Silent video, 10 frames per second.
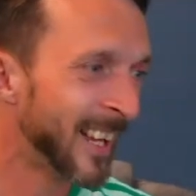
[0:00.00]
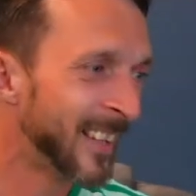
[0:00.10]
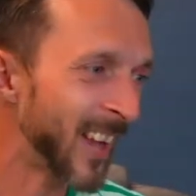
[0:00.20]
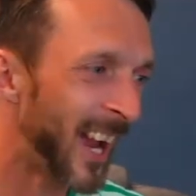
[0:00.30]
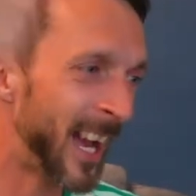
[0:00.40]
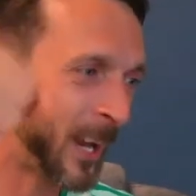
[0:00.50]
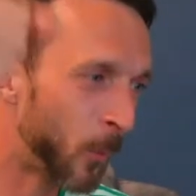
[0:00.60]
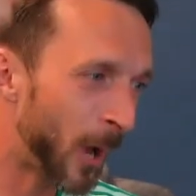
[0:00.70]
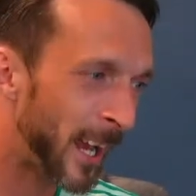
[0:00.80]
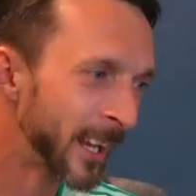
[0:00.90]
Daihai
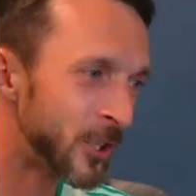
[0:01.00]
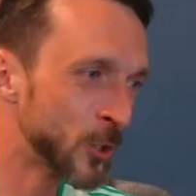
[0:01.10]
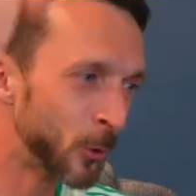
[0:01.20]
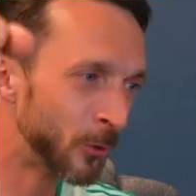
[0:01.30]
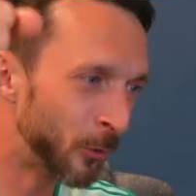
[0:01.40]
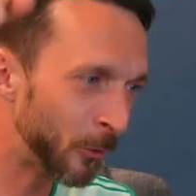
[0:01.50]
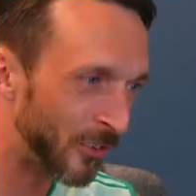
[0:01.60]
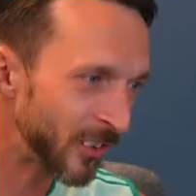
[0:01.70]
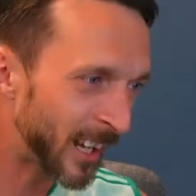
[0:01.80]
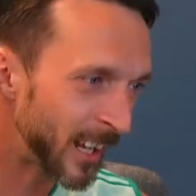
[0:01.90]
Wang, Joe
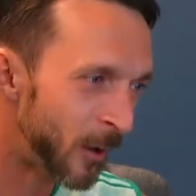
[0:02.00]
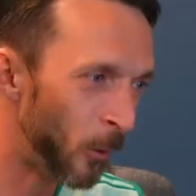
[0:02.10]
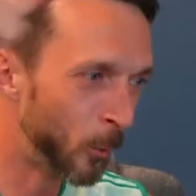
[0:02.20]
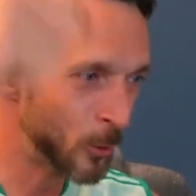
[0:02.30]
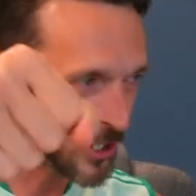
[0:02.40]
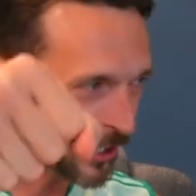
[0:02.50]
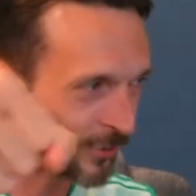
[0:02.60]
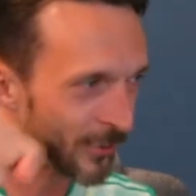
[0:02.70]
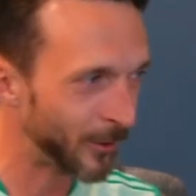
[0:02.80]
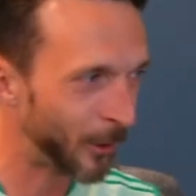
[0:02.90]
Ducey, OG
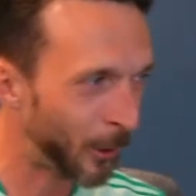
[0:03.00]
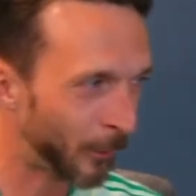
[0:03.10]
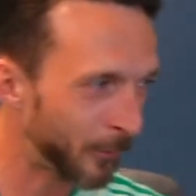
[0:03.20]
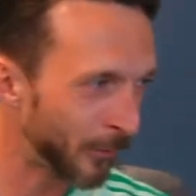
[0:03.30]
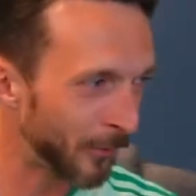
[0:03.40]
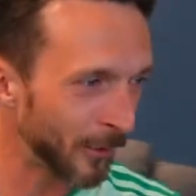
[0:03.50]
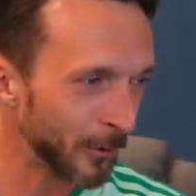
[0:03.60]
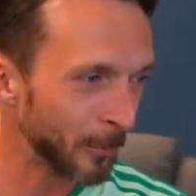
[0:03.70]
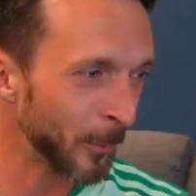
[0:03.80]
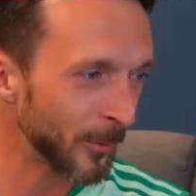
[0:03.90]
Sloth,
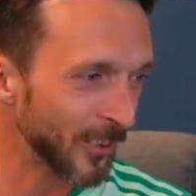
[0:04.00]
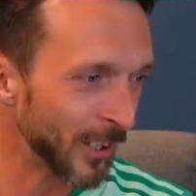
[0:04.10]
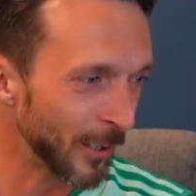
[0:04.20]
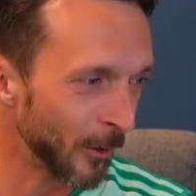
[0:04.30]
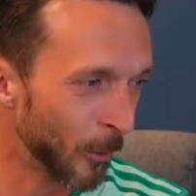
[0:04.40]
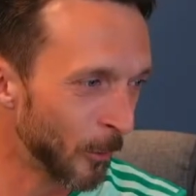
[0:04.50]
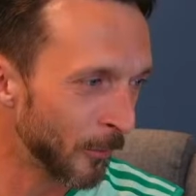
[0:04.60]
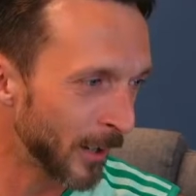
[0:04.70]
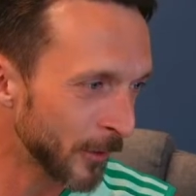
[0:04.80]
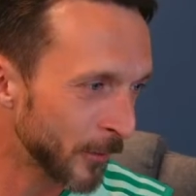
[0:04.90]
fist bumps to you all,
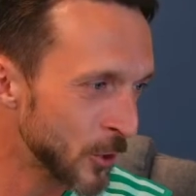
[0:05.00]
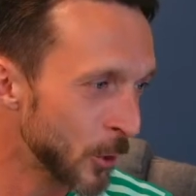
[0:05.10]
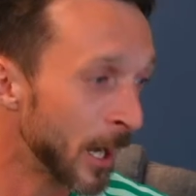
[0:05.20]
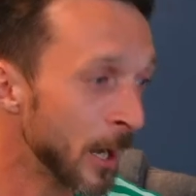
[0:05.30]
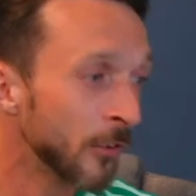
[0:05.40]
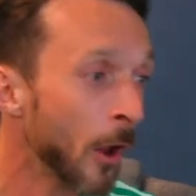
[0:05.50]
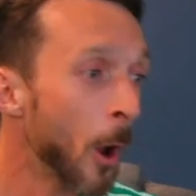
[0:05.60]
thanks for joining us.